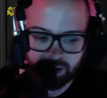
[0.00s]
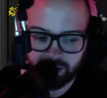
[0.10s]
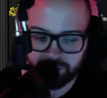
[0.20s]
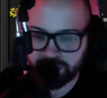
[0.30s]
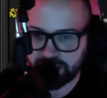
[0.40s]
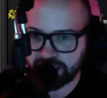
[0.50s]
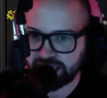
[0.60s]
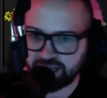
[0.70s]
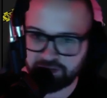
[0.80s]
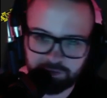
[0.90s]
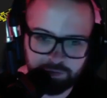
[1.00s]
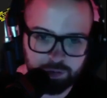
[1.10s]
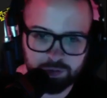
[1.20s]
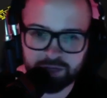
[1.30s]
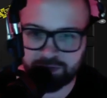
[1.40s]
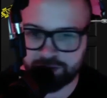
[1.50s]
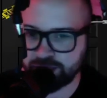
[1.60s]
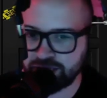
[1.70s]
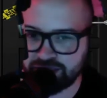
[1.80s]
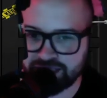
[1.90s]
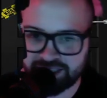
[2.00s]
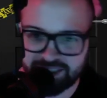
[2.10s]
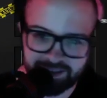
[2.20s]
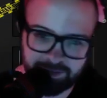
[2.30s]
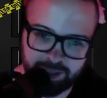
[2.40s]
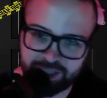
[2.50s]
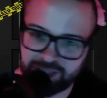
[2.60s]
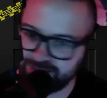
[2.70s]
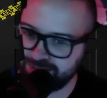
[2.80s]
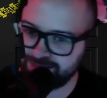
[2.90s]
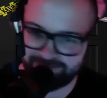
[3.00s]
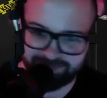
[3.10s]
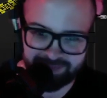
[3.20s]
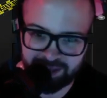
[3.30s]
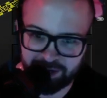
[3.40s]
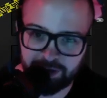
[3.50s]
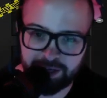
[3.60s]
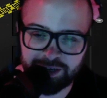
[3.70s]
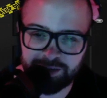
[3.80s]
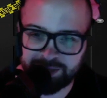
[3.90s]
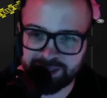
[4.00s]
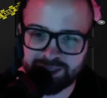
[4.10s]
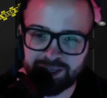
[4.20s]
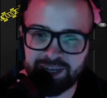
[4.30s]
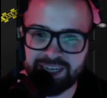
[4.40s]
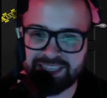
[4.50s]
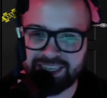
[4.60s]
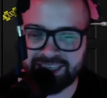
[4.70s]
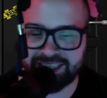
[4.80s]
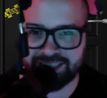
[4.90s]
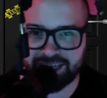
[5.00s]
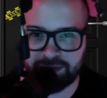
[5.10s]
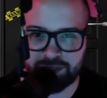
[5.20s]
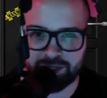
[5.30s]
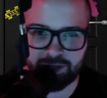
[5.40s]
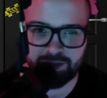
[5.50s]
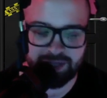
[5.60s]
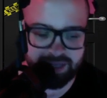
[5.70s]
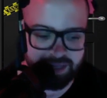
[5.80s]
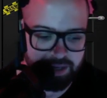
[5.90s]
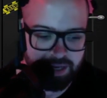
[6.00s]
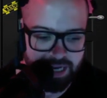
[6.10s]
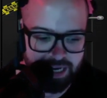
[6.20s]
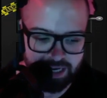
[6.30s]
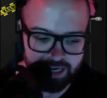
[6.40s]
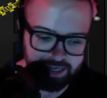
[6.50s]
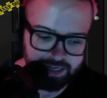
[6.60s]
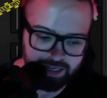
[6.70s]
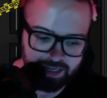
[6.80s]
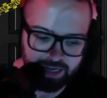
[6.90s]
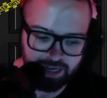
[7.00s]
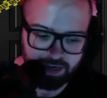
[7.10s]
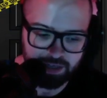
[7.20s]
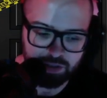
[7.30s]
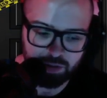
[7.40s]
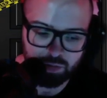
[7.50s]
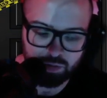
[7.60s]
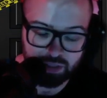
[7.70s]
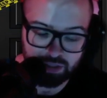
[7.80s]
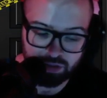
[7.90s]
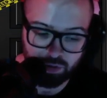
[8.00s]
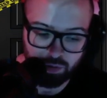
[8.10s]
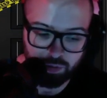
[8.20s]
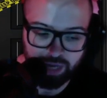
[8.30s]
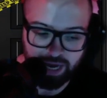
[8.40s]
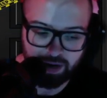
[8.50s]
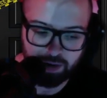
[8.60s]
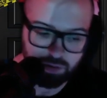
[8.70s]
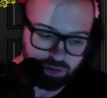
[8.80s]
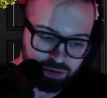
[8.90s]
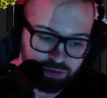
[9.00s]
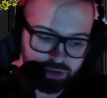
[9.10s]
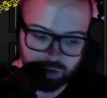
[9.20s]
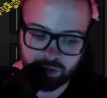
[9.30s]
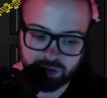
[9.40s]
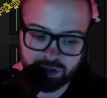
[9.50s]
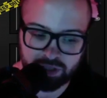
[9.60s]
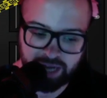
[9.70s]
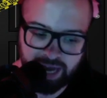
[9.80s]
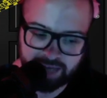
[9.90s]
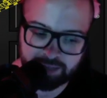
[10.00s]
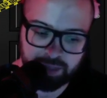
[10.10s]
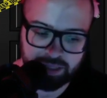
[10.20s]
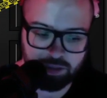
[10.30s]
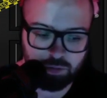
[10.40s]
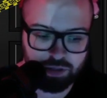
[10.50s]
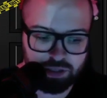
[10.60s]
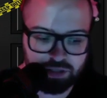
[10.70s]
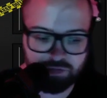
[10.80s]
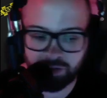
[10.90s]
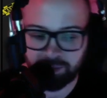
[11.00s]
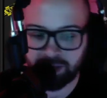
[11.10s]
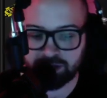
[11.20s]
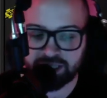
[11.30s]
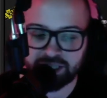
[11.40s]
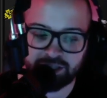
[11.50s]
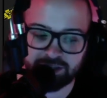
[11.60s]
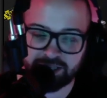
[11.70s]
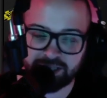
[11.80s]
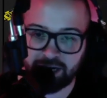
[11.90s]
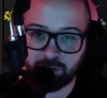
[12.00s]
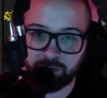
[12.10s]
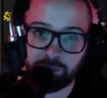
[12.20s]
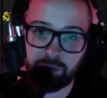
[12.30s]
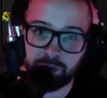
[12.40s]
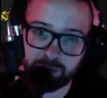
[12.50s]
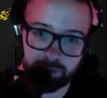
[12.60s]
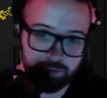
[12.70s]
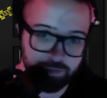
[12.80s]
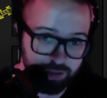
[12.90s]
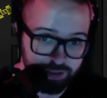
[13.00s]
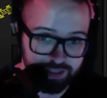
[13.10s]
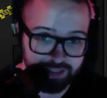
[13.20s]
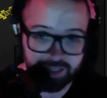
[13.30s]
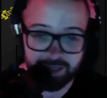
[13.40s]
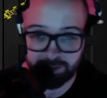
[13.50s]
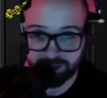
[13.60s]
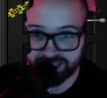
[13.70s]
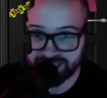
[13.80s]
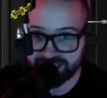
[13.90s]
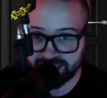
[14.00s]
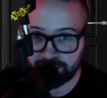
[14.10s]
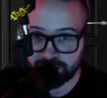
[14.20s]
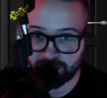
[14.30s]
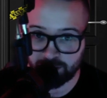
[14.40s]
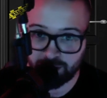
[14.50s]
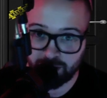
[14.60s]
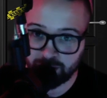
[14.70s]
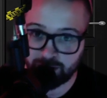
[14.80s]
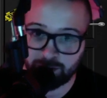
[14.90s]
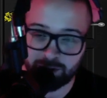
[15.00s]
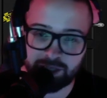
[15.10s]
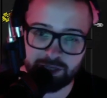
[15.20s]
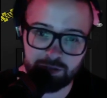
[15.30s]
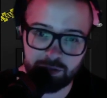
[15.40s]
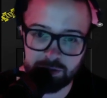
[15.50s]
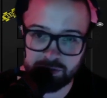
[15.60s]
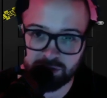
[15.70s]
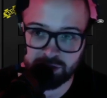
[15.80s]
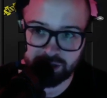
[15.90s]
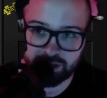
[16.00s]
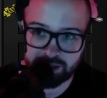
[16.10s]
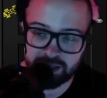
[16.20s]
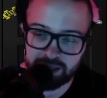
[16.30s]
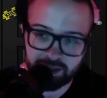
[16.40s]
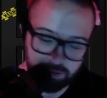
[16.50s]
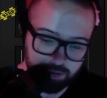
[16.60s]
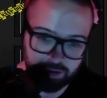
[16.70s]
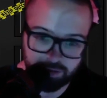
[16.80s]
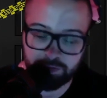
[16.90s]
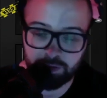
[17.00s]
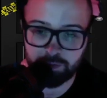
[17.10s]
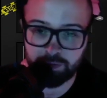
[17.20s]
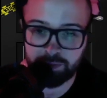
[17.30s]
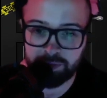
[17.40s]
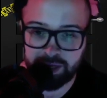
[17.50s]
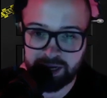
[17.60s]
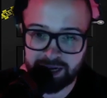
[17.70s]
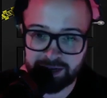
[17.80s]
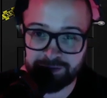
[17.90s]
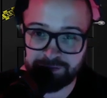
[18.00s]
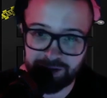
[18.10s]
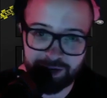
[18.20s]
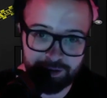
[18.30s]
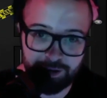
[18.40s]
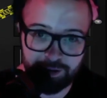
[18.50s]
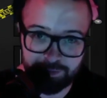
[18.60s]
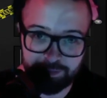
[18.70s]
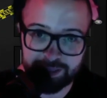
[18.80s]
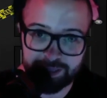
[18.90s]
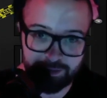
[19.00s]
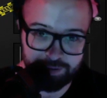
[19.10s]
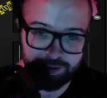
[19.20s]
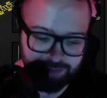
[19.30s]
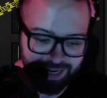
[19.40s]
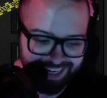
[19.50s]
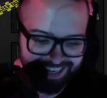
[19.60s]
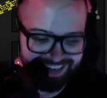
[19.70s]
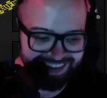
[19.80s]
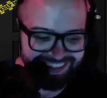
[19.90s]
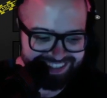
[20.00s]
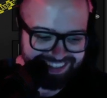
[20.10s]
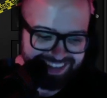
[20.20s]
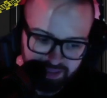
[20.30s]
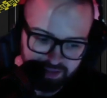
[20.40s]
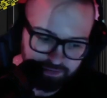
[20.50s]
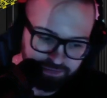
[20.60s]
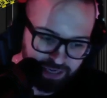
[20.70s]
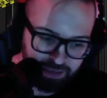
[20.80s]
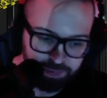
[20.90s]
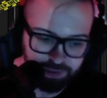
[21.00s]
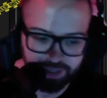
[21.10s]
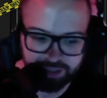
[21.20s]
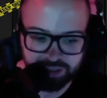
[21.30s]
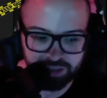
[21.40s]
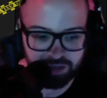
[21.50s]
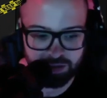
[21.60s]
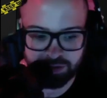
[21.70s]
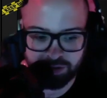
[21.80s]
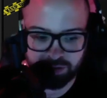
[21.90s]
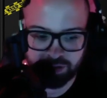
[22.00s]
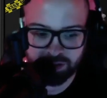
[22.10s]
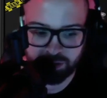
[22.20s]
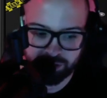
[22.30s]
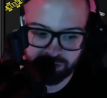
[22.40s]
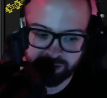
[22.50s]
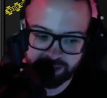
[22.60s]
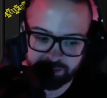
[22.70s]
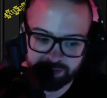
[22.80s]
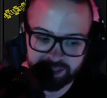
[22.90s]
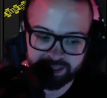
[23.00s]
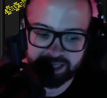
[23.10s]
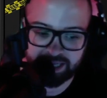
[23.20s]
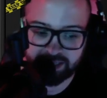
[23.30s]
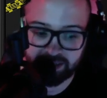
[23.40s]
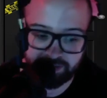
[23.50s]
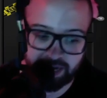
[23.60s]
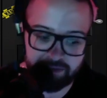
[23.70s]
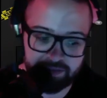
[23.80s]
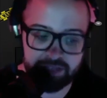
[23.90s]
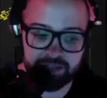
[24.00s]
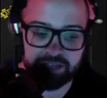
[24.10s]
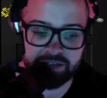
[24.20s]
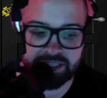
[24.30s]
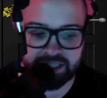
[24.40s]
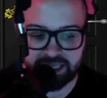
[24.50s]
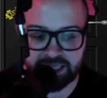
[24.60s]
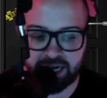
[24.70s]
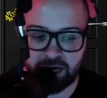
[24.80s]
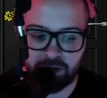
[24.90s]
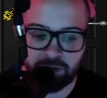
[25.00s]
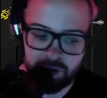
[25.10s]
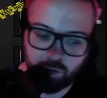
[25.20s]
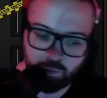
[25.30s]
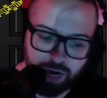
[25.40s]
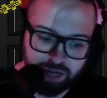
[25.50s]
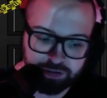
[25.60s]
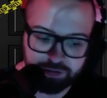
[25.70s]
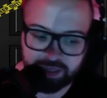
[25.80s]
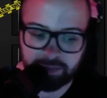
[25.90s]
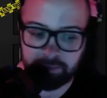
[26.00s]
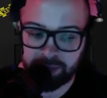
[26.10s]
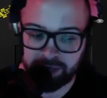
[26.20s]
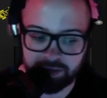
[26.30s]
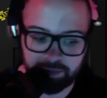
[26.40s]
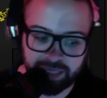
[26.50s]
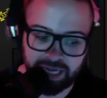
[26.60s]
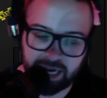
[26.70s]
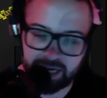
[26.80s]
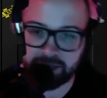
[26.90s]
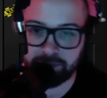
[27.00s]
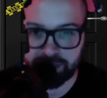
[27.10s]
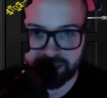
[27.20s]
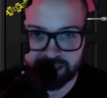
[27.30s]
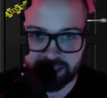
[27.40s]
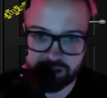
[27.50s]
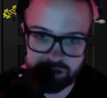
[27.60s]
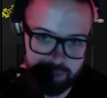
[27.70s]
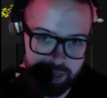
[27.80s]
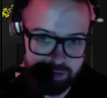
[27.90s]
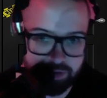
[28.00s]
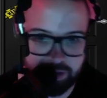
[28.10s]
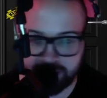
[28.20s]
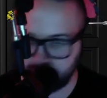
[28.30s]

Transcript: Then I gave a few different lyrics, which you'll hear them in the song at the end of this episode. And I also told how Closed Doors has been in the works for about 6 years now with multiple versions, which in this episode, you will hear those versions. You will hear a few of them. I couldn't find all of them. That's how far back it goes. The final production of Closed Doors was created with the intent of having the lyrics stand out rather than buried behind the busy instrumental.